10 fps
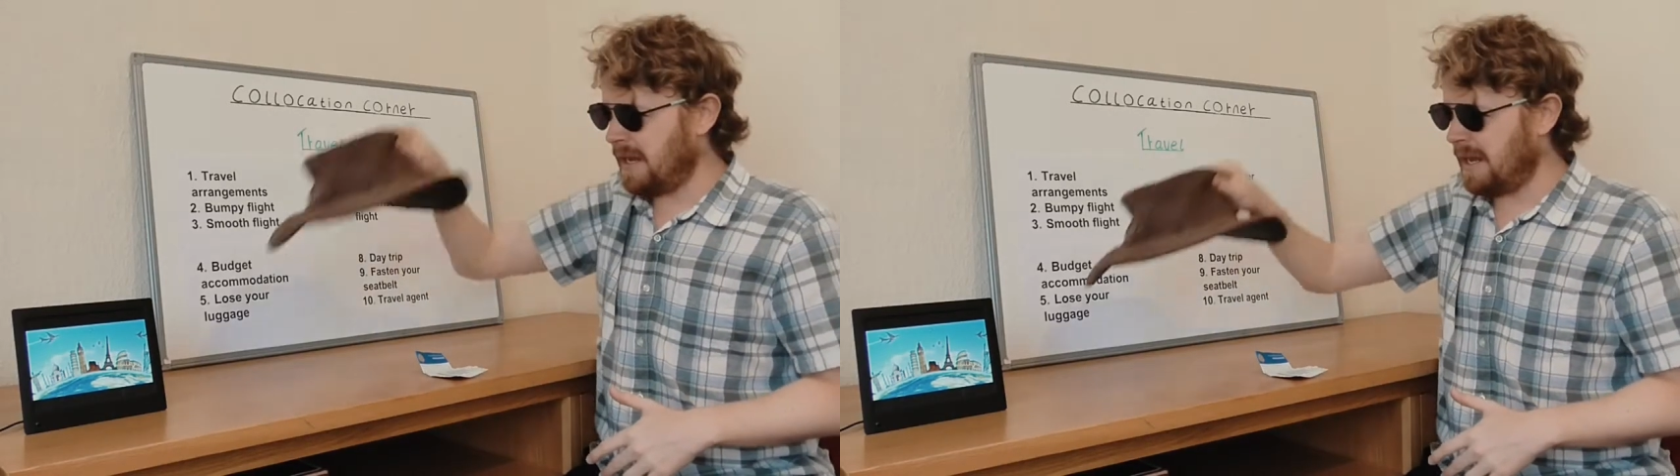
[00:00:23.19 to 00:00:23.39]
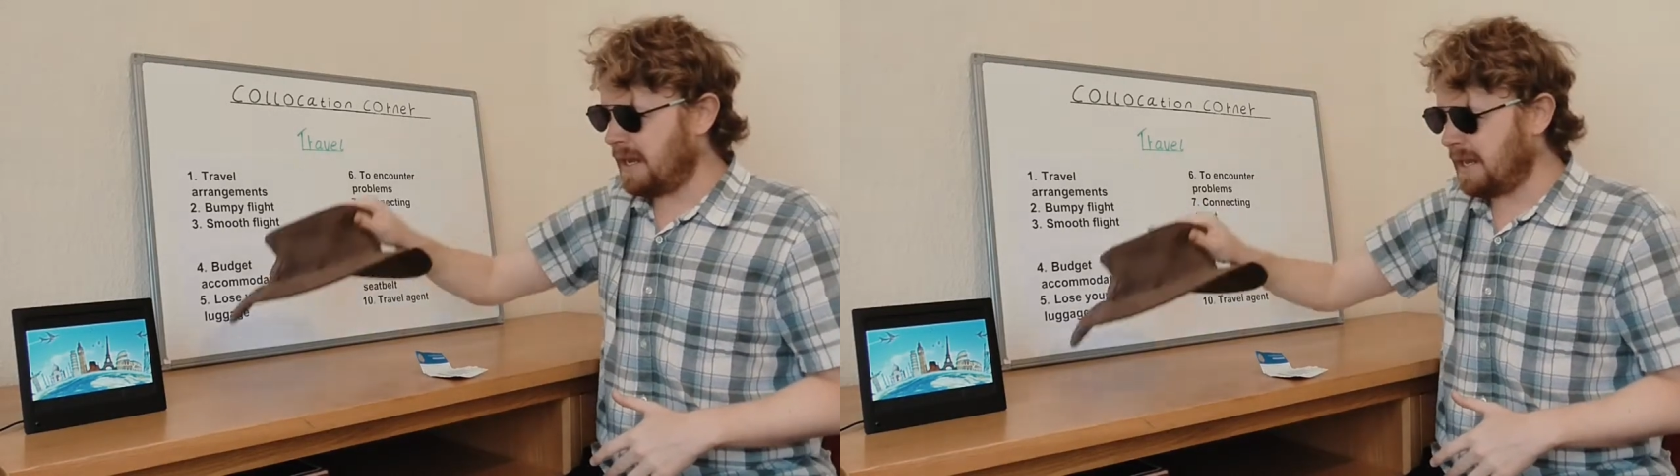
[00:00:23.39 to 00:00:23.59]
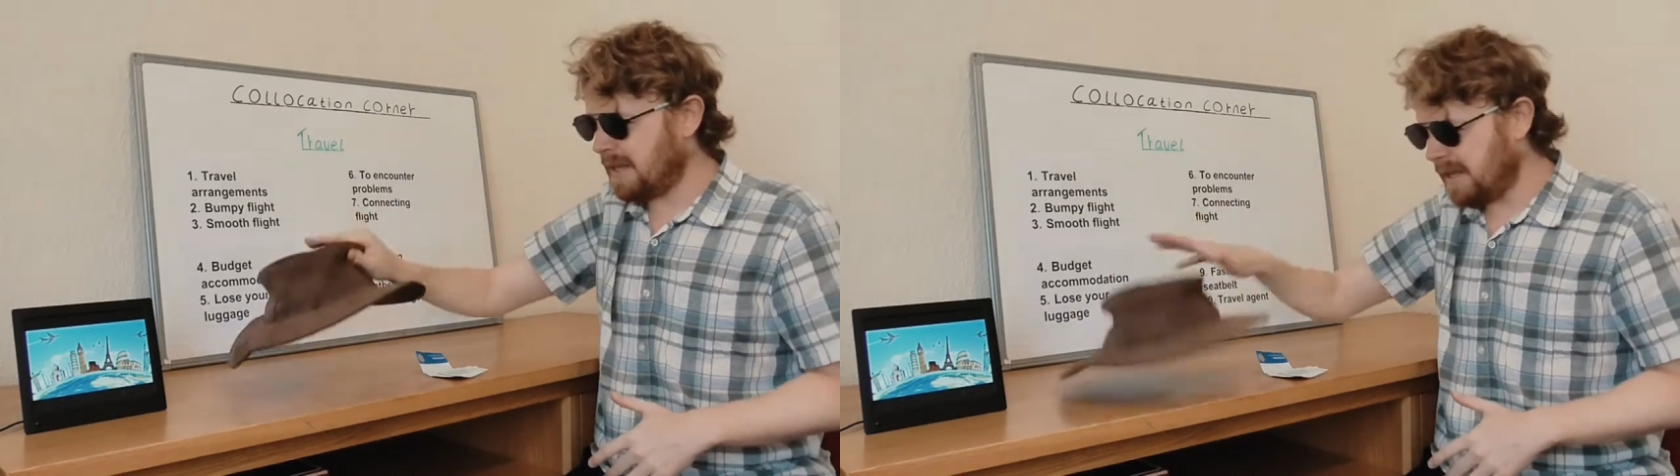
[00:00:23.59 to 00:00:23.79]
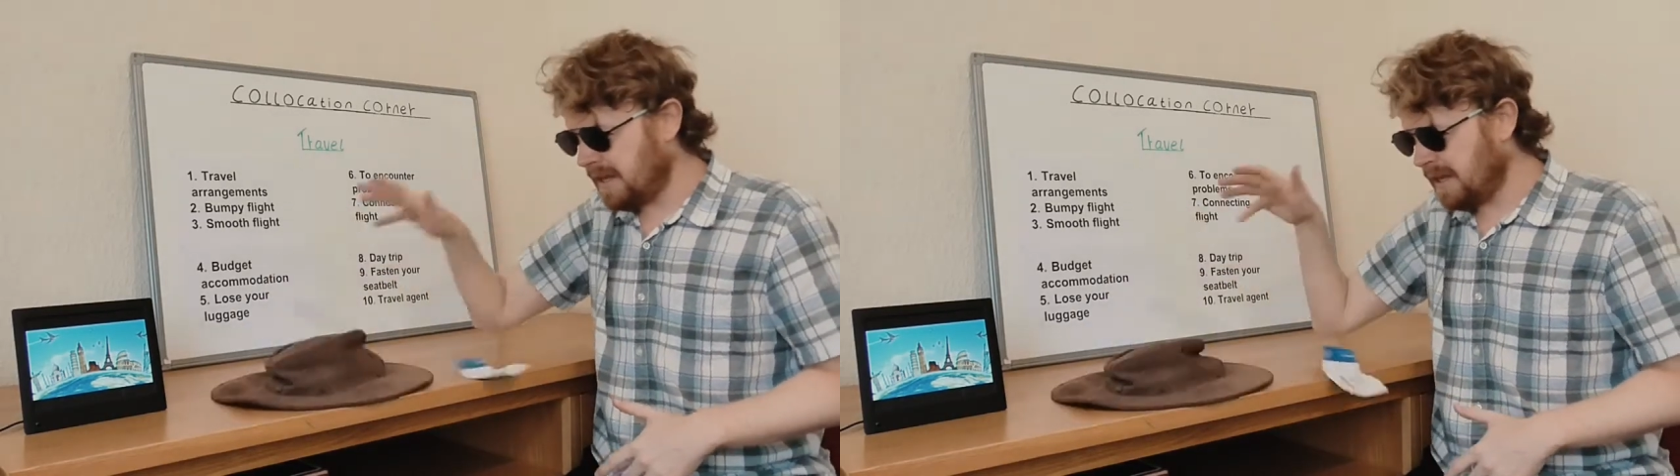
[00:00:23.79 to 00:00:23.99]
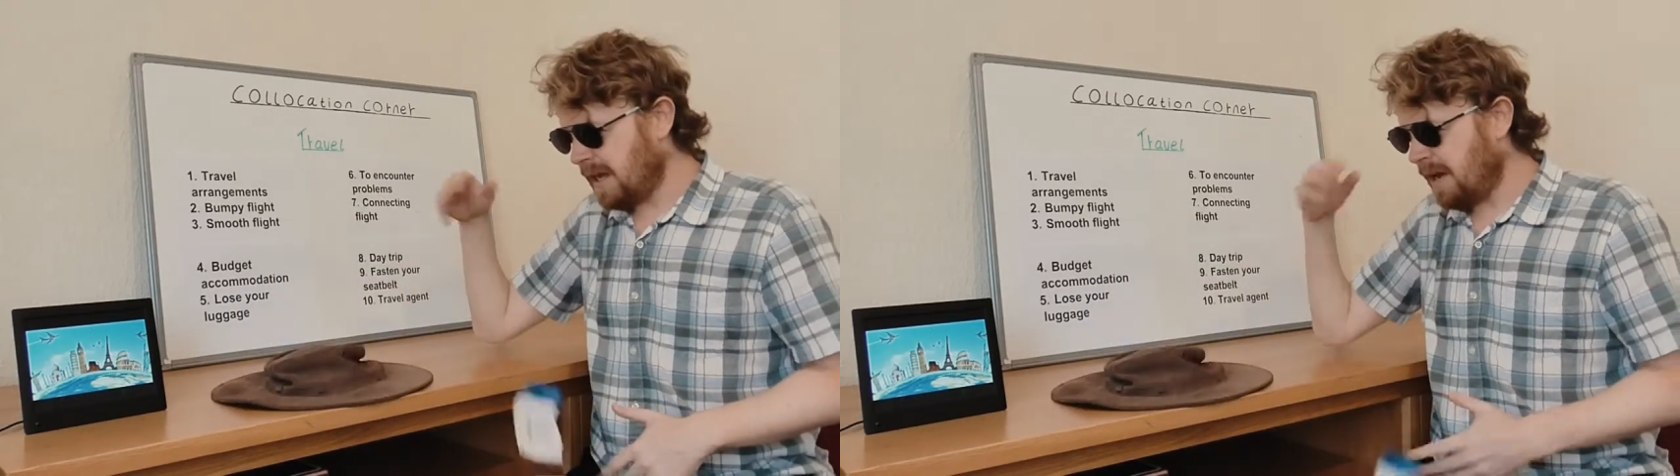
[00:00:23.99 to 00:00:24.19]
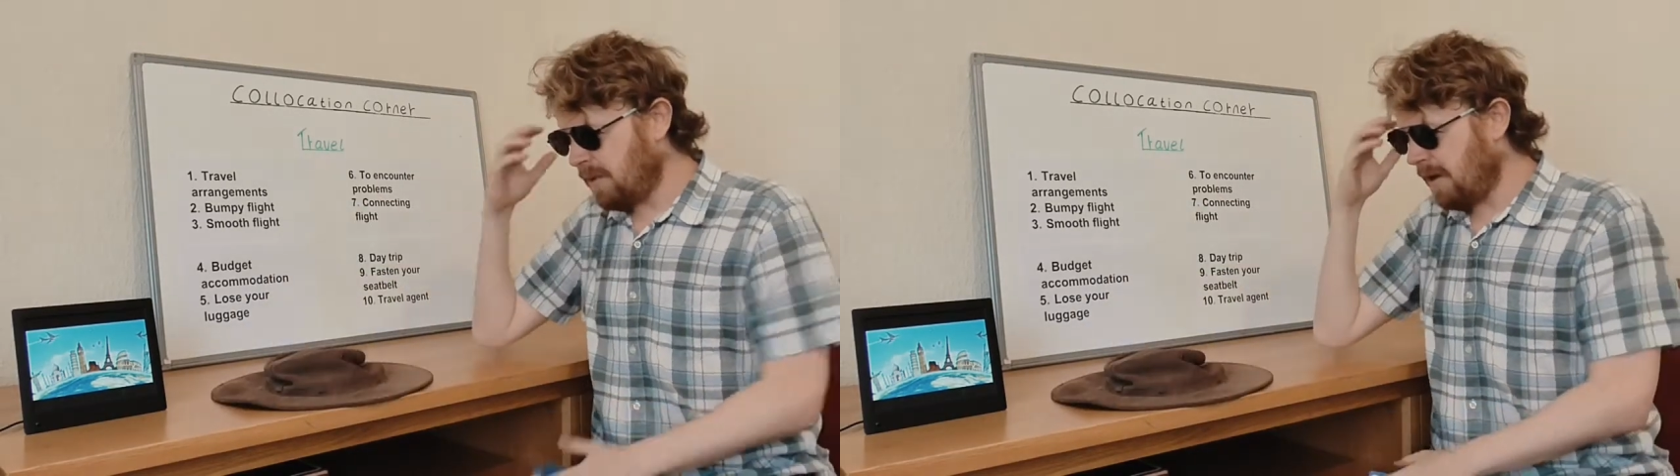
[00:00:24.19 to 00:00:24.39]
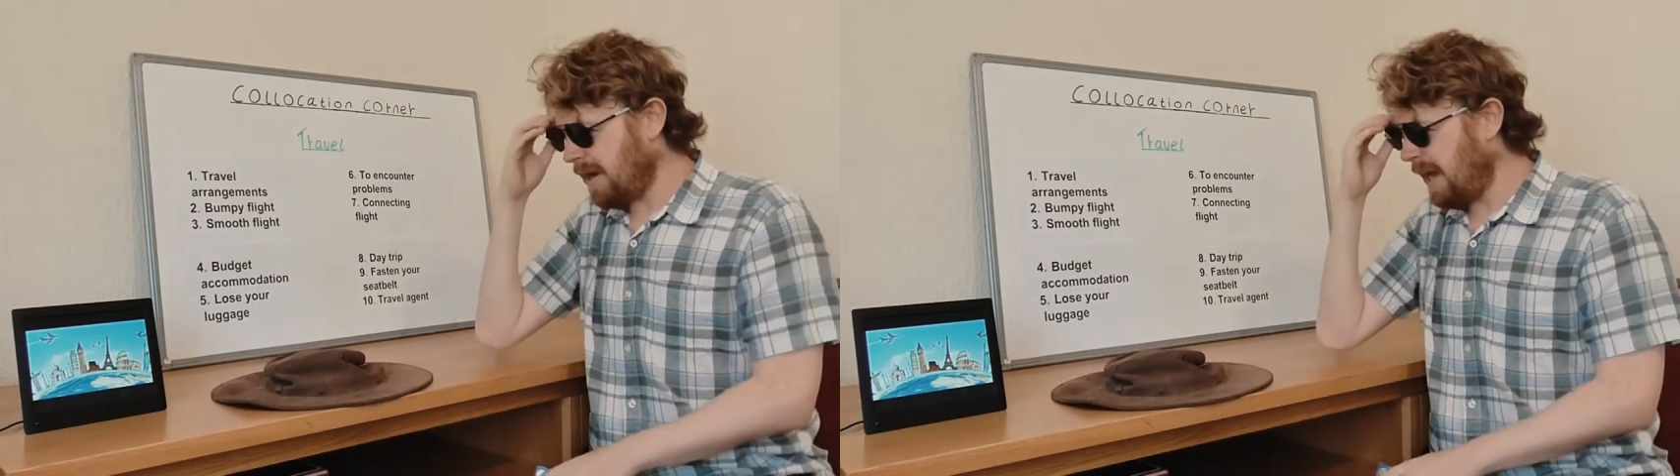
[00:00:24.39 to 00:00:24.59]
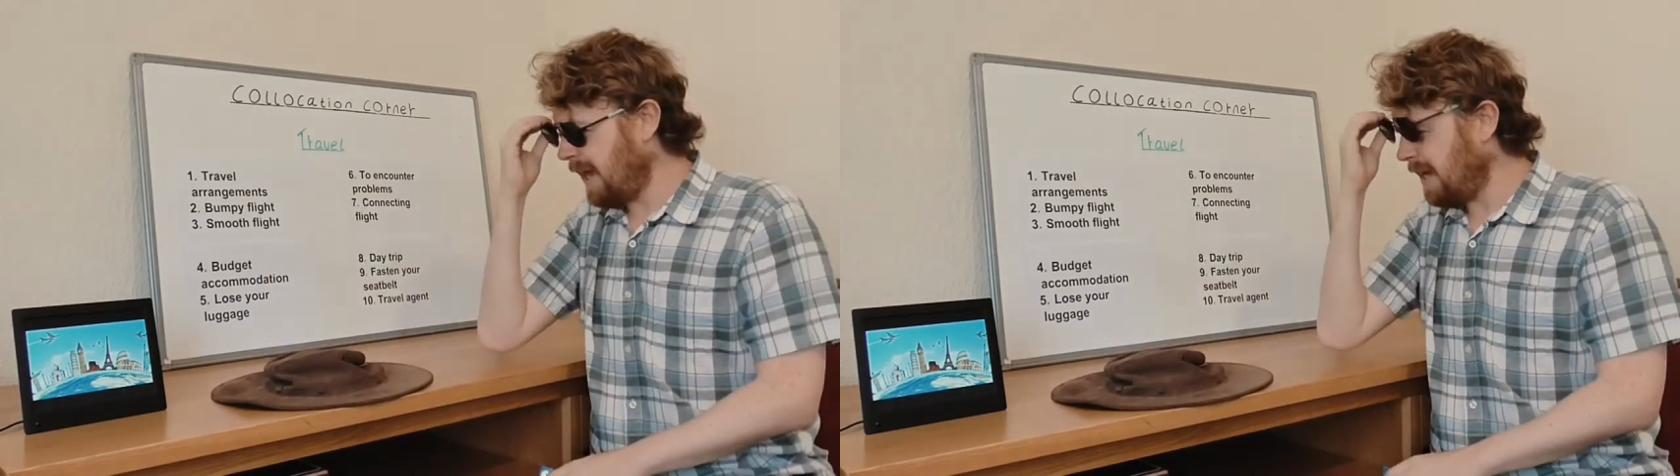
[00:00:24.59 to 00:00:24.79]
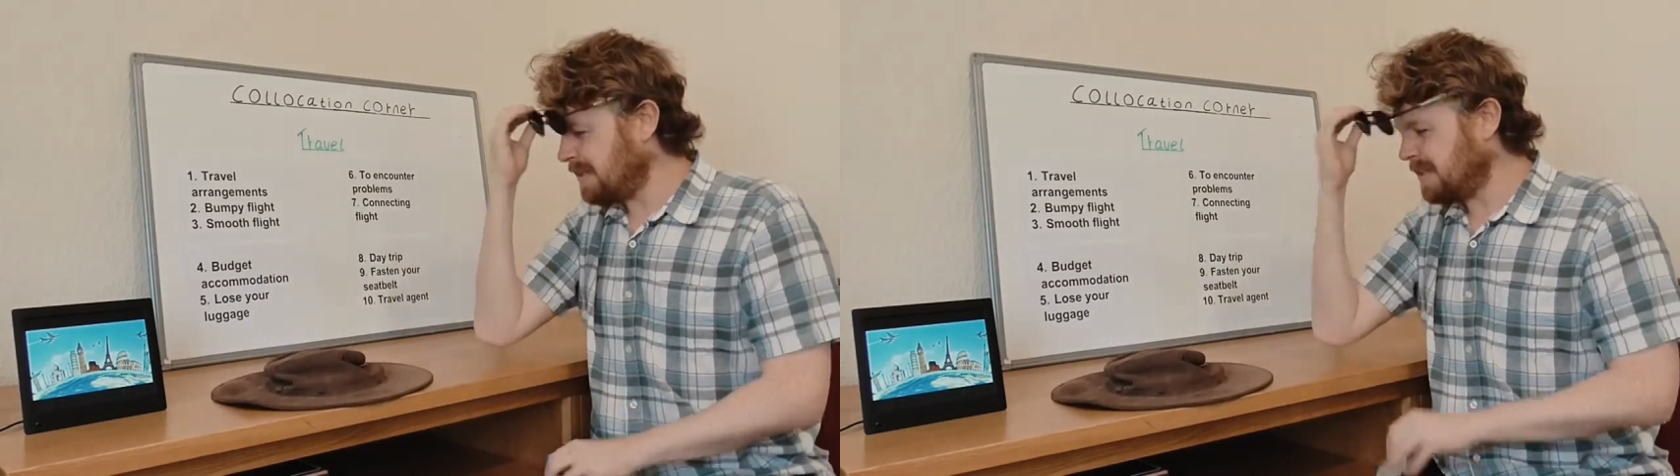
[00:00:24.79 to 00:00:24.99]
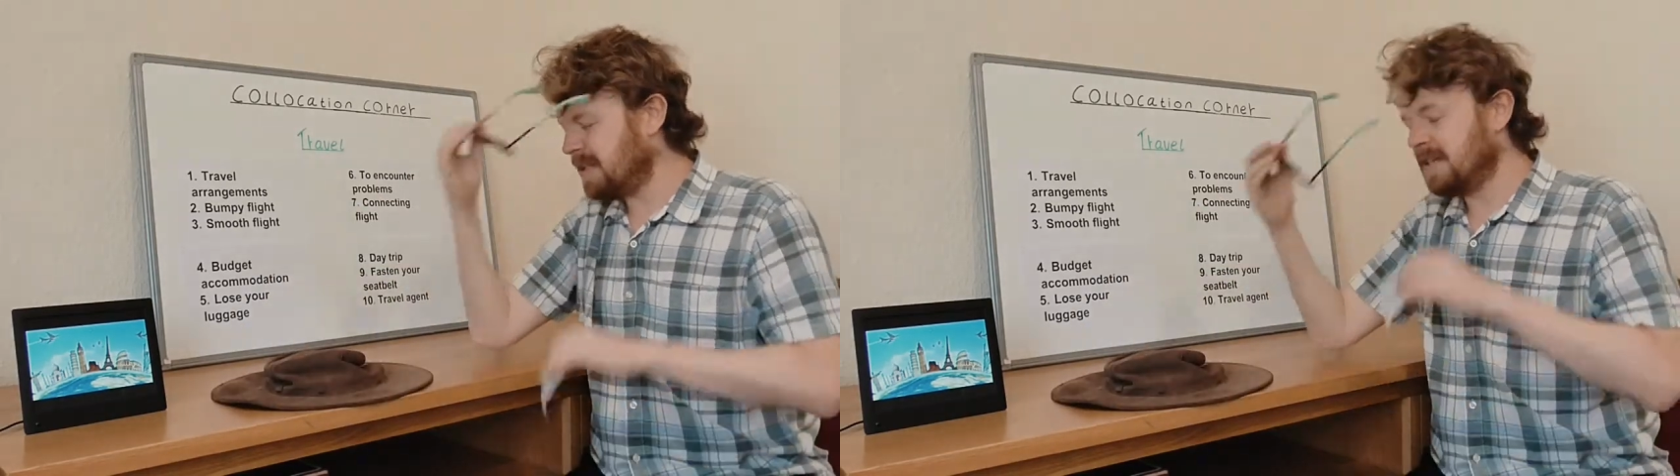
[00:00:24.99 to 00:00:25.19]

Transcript: clearly, I'm wearing a hat,